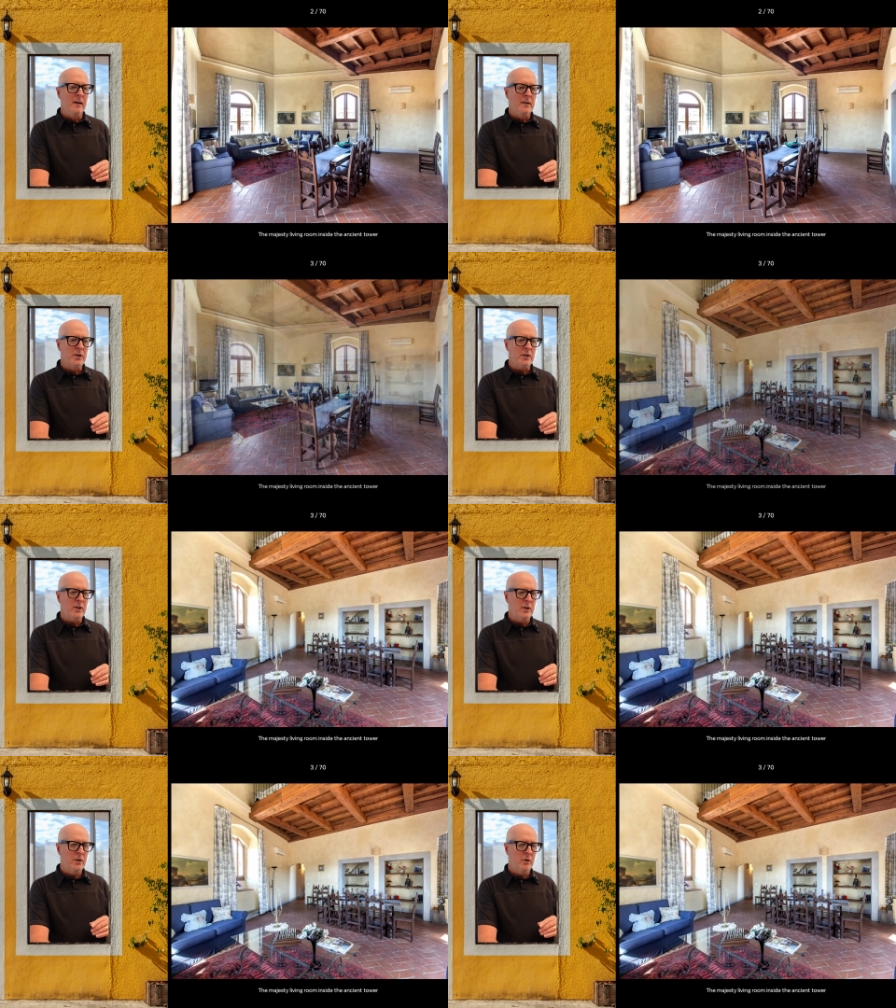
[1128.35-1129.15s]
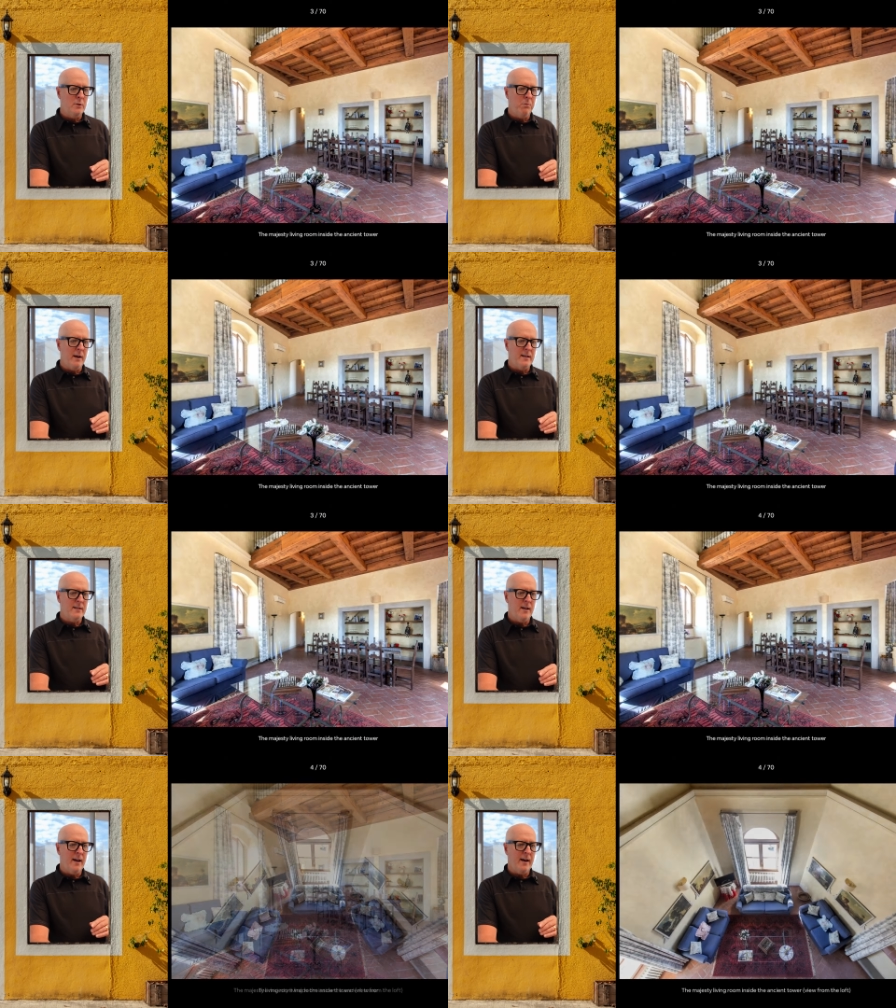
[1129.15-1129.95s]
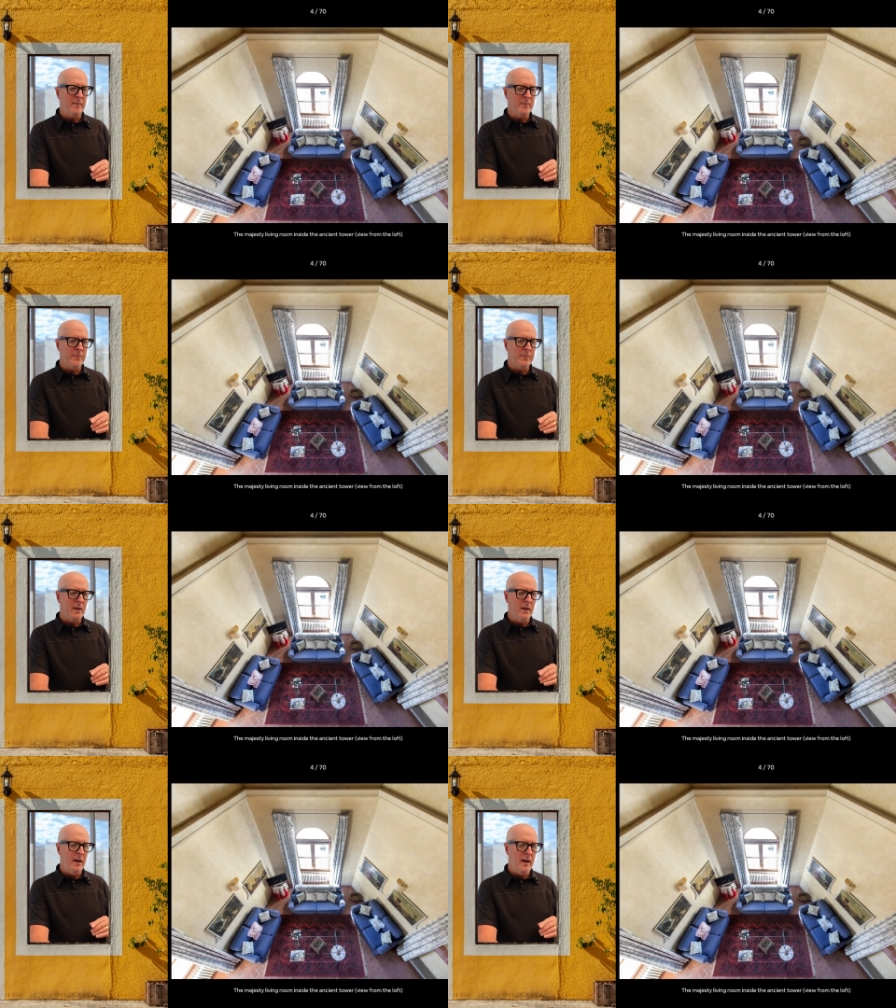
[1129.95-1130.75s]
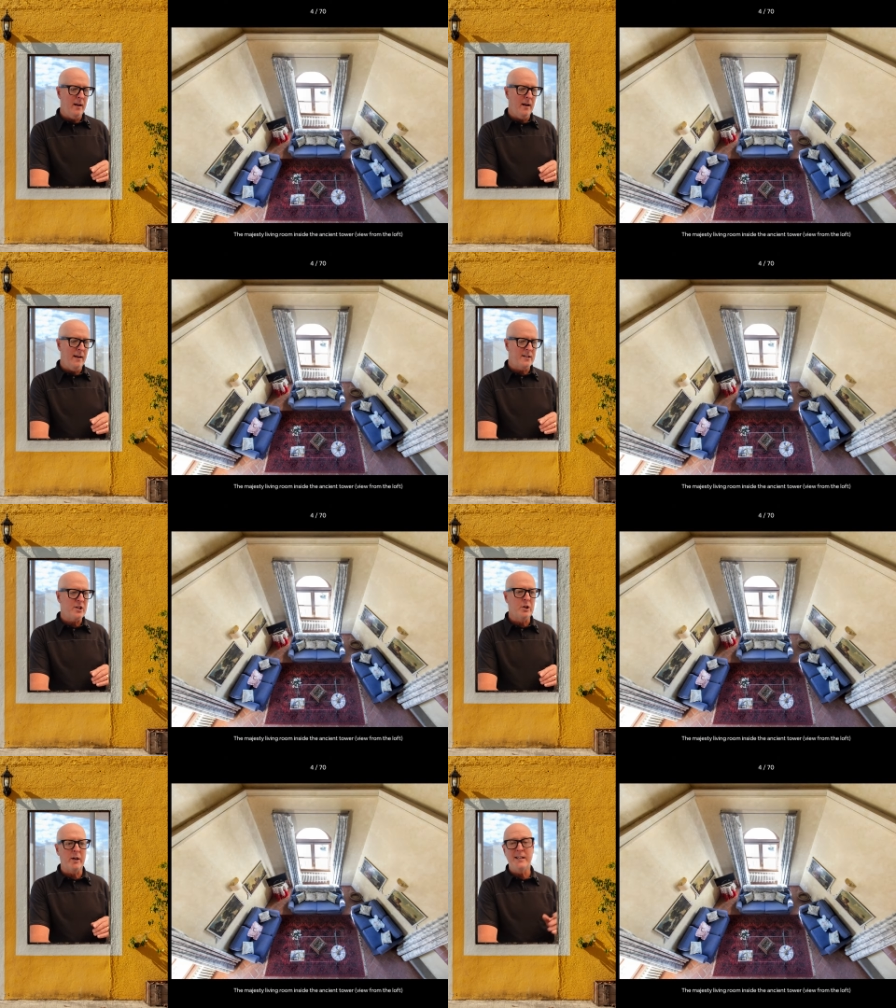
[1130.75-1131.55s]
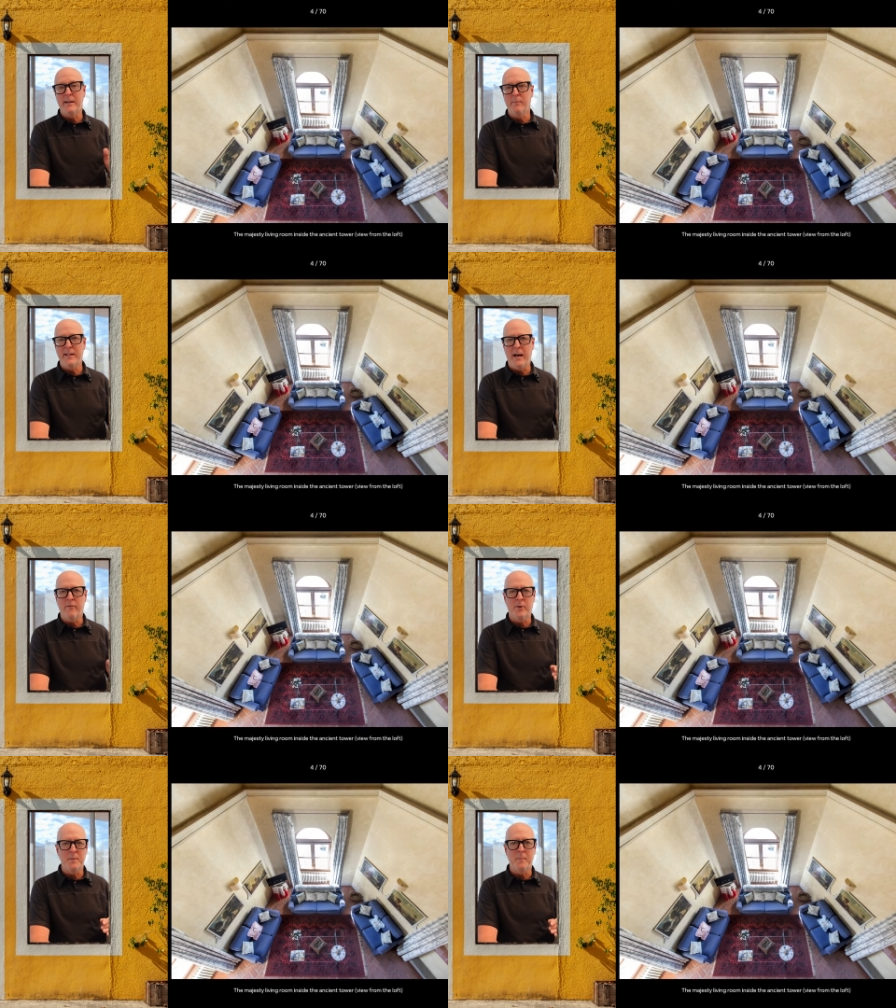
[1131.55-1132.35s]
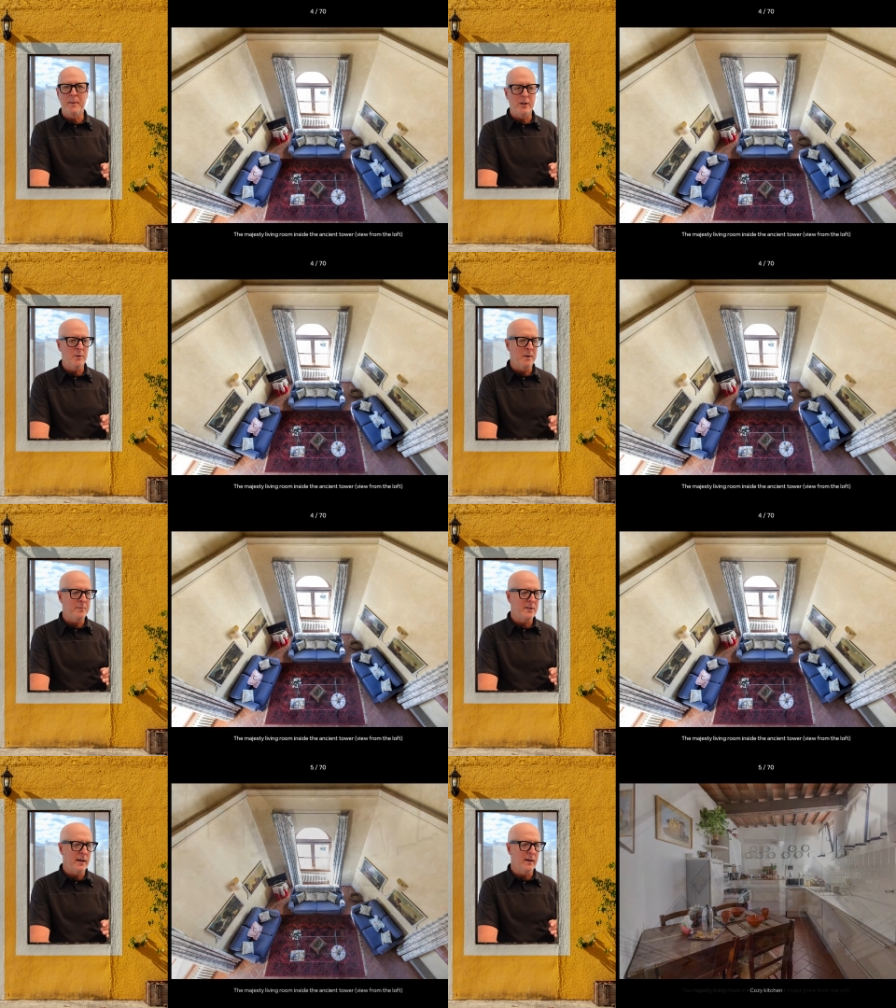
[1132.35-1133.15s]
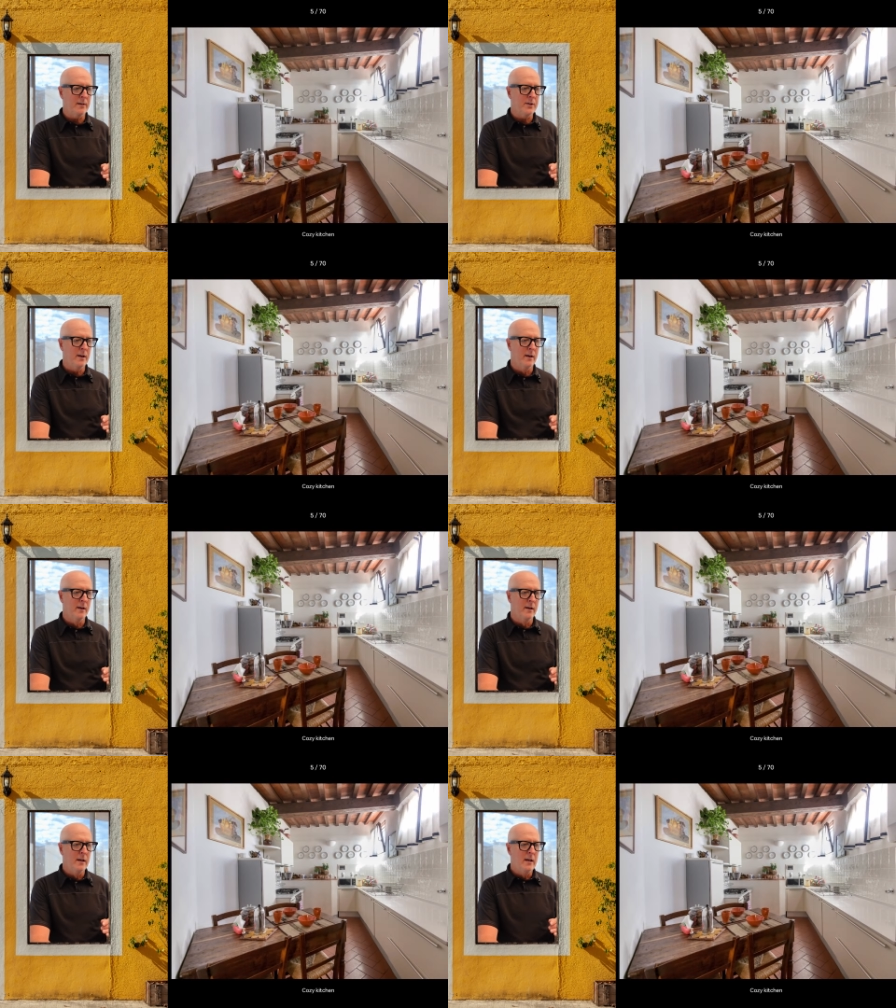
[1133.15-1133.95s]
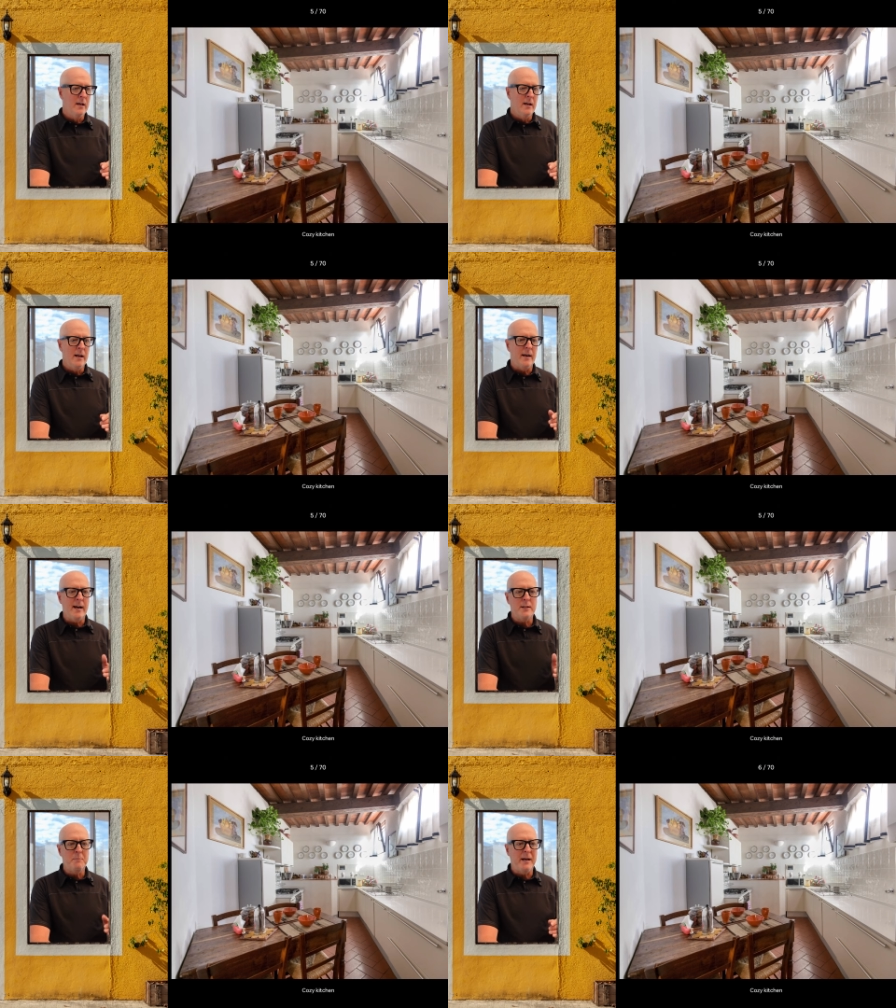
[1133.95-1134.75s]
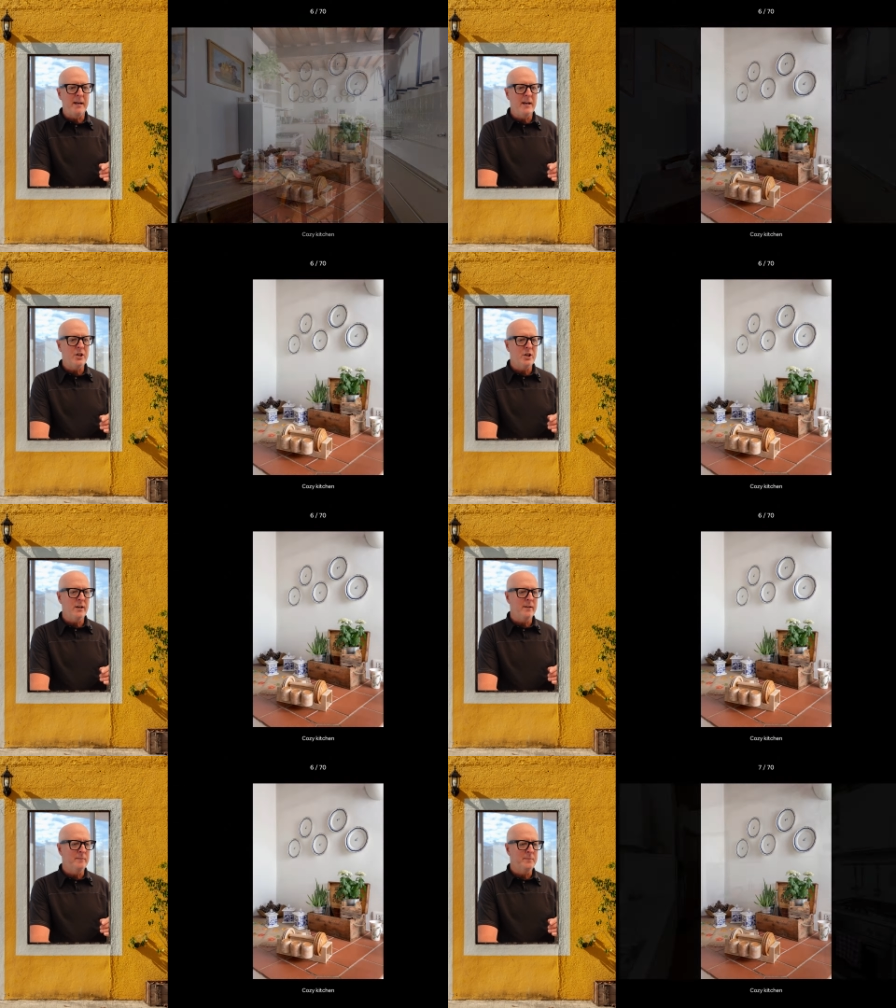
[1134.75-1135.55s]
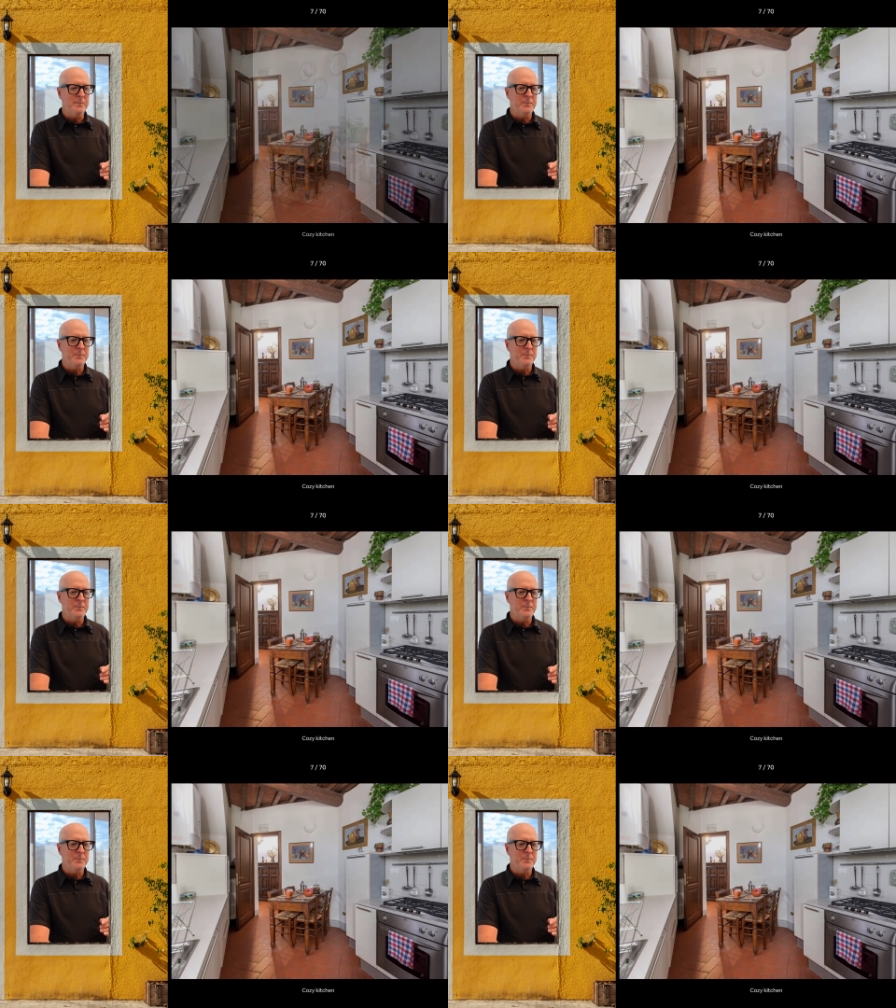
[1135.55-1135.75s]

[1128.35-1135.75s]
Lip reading: Just a huge place, see that? And this is looking down from the bedroom upstairs. Nice big kitchen.